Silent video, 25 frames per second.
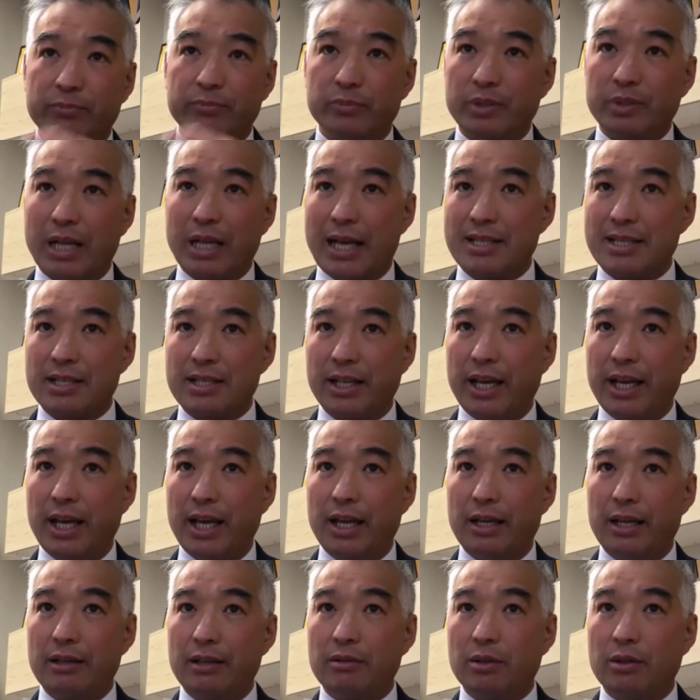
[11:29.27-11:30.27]

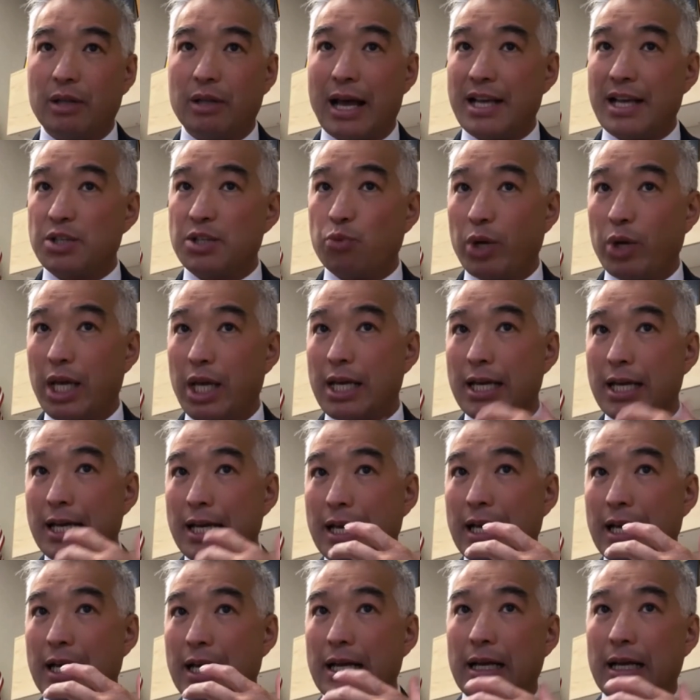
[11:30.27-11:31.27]
lastly, last week,
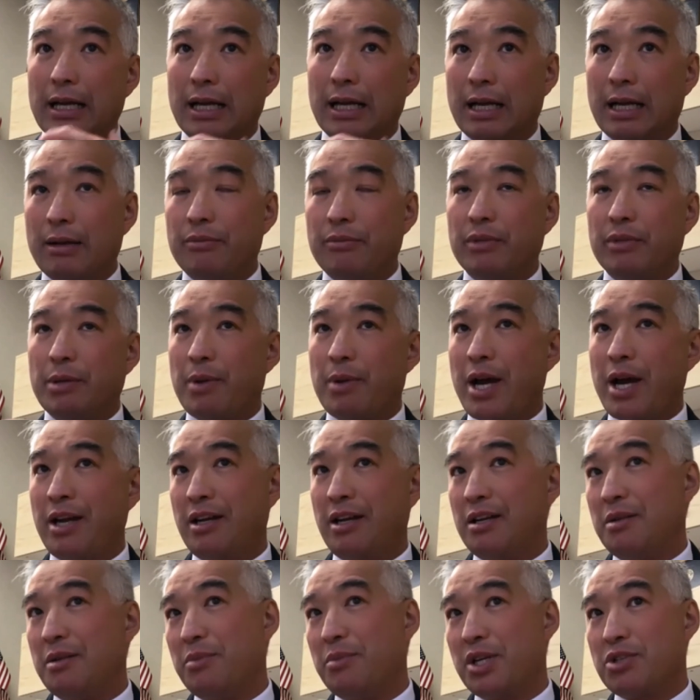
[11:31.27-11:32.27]
the
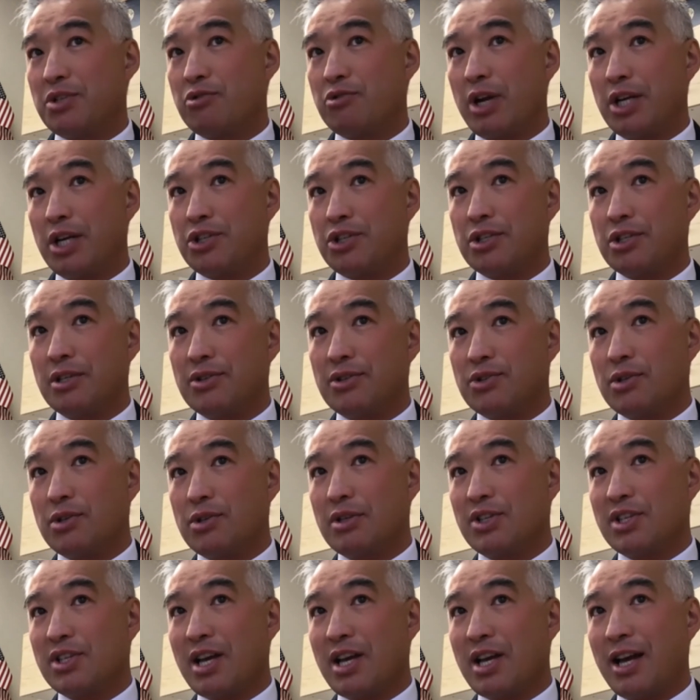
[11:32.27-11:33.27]
Biden administration
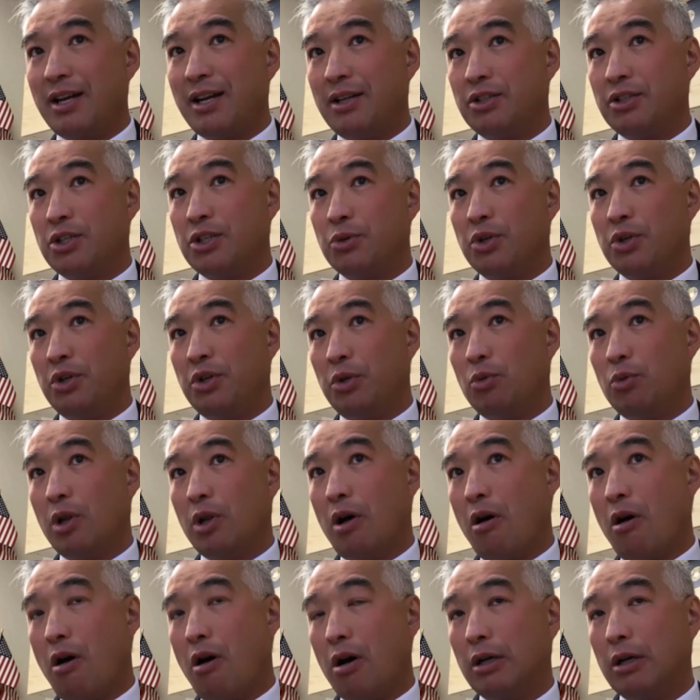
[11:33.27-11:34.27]
signed into a new
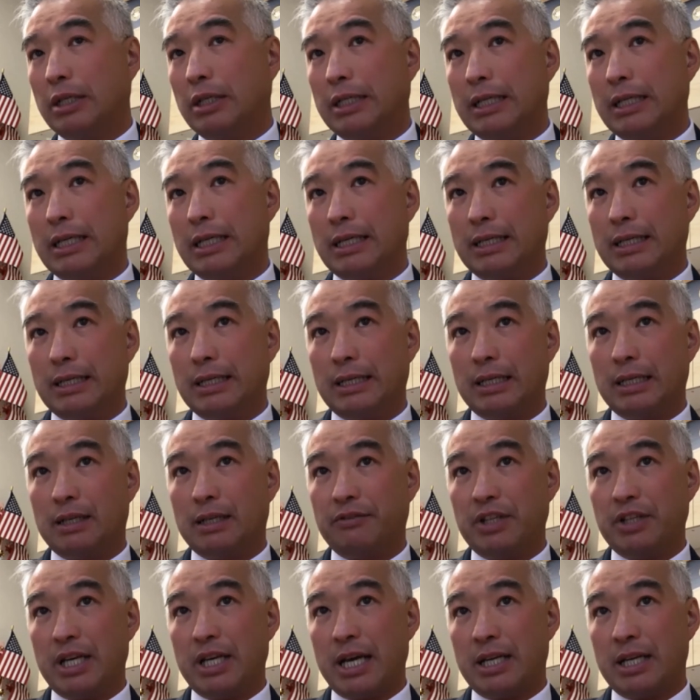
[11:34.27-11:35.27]
law
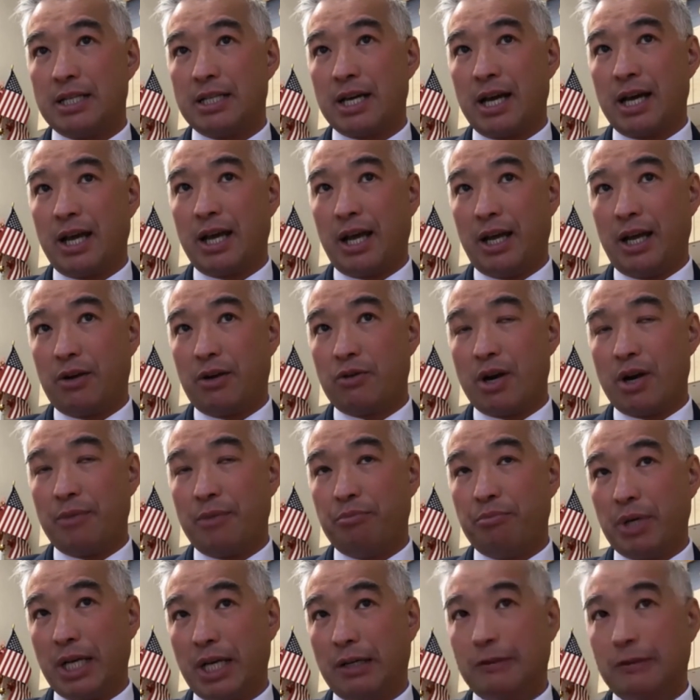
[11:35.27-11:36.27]
of the anti-hate crime
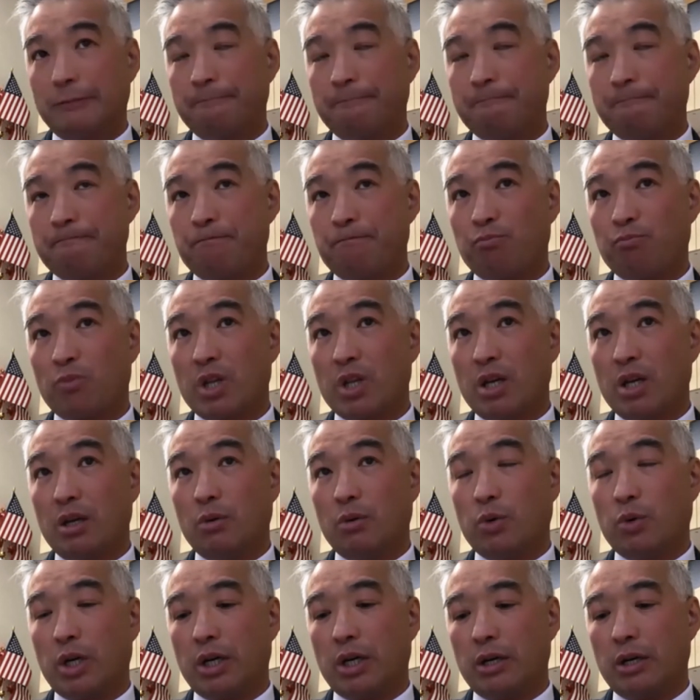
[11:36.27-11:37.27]
bill,
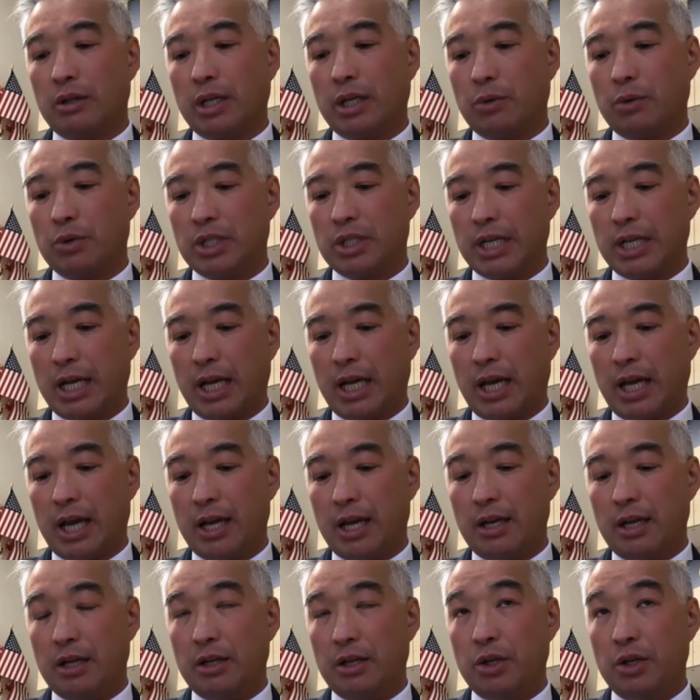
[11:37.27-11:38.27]
where they will
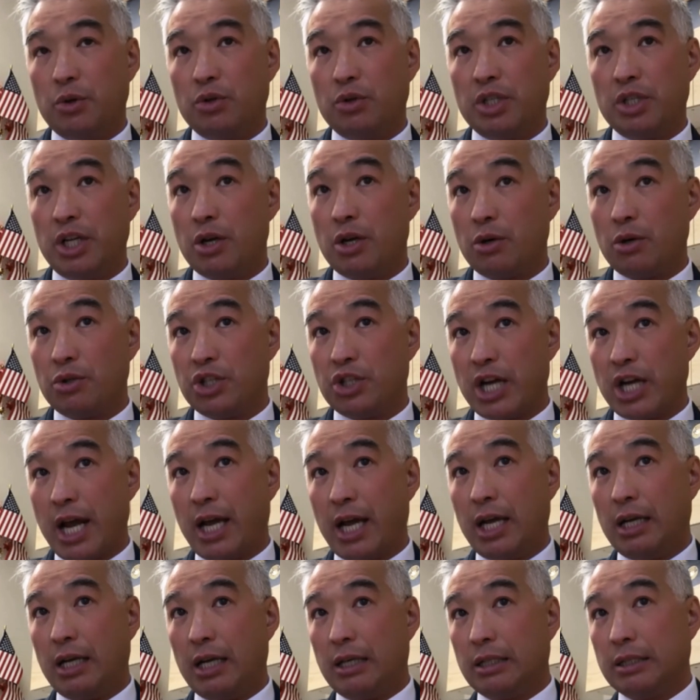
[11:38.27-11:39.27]
dedicate new
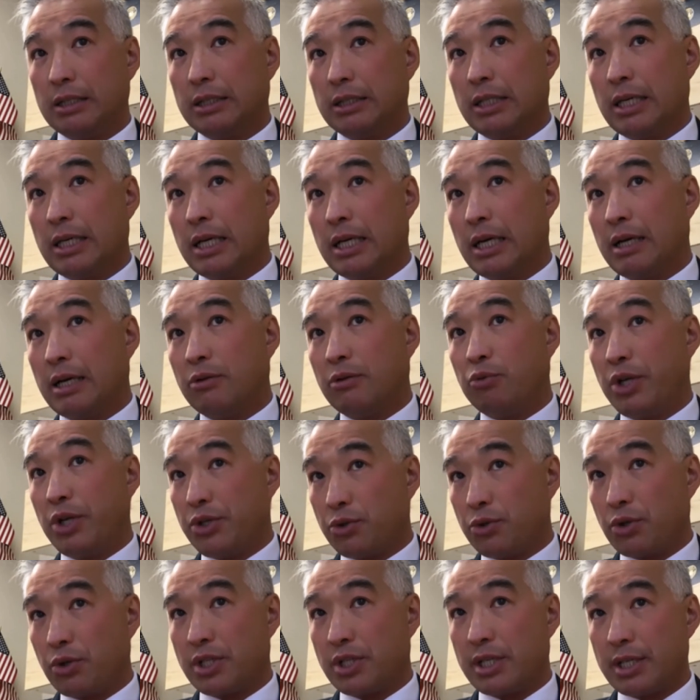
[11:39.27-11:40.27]
DOJ
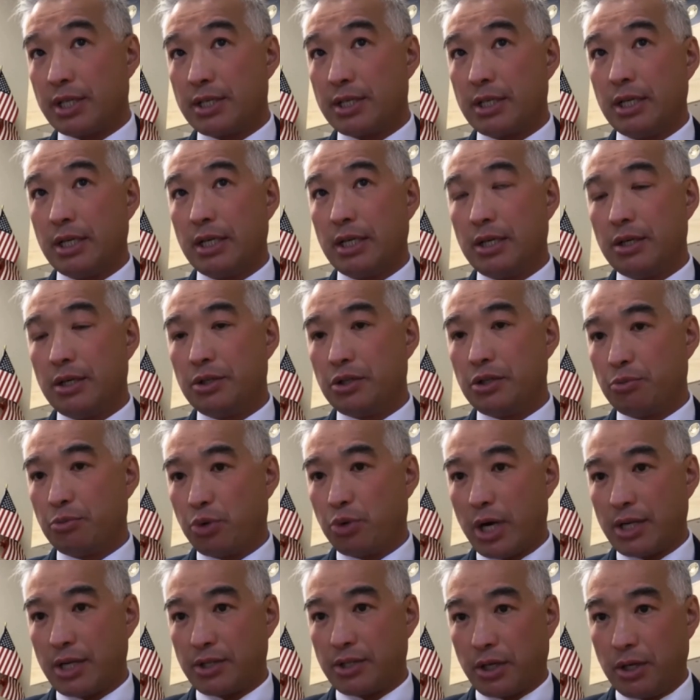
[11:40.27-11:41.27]
resources to
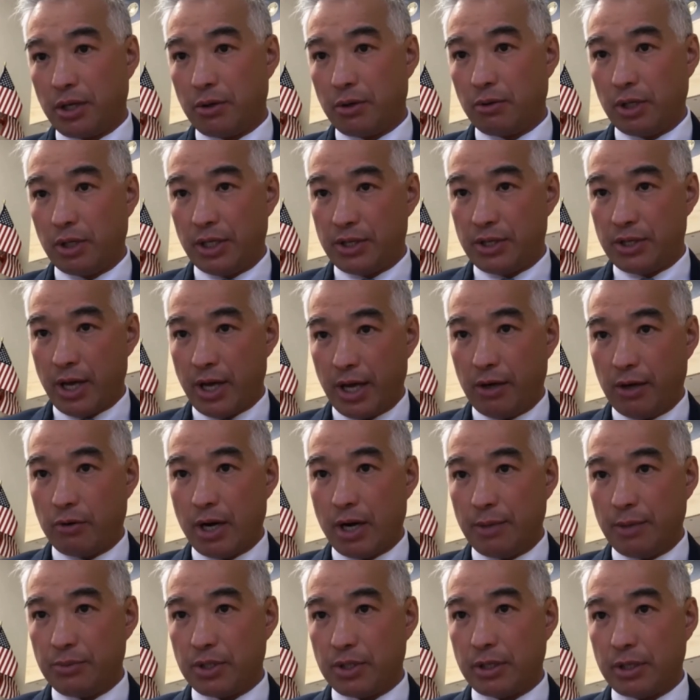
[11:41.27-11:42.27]
prosecute these hate
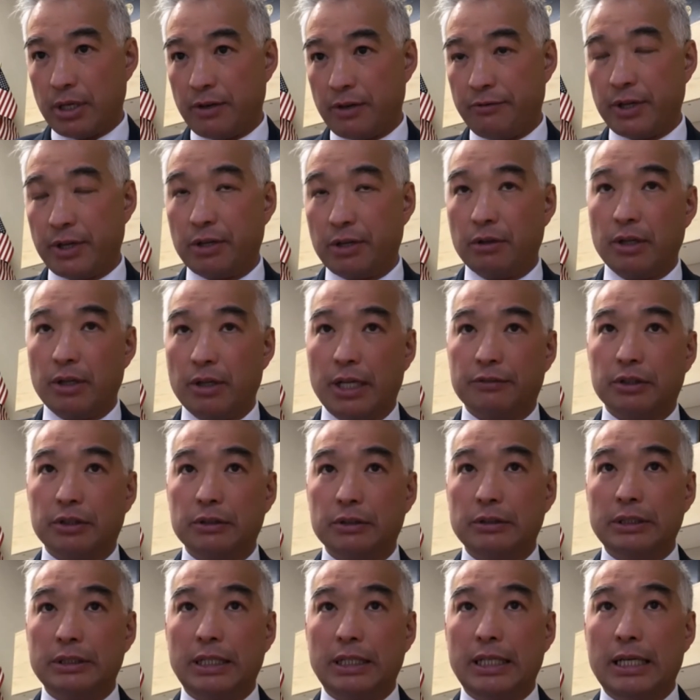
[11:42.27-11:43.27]
crimes at a federal
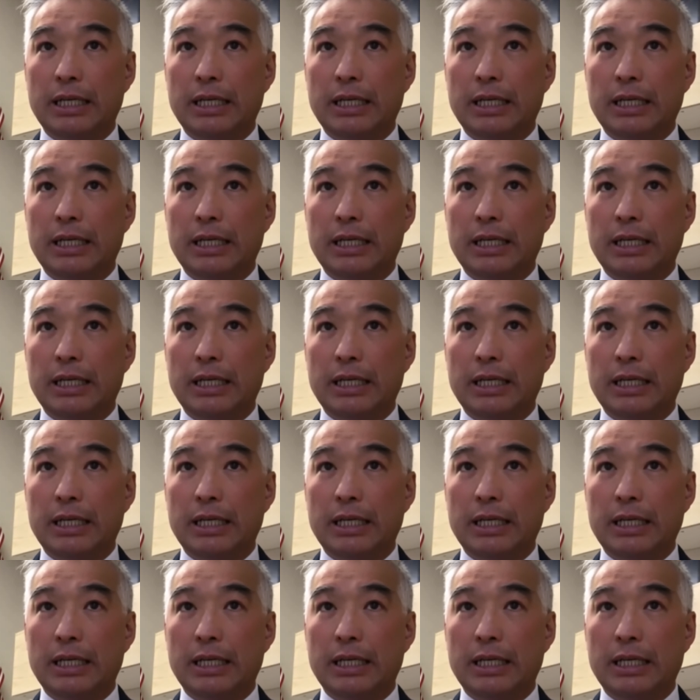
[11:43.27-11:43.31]
level,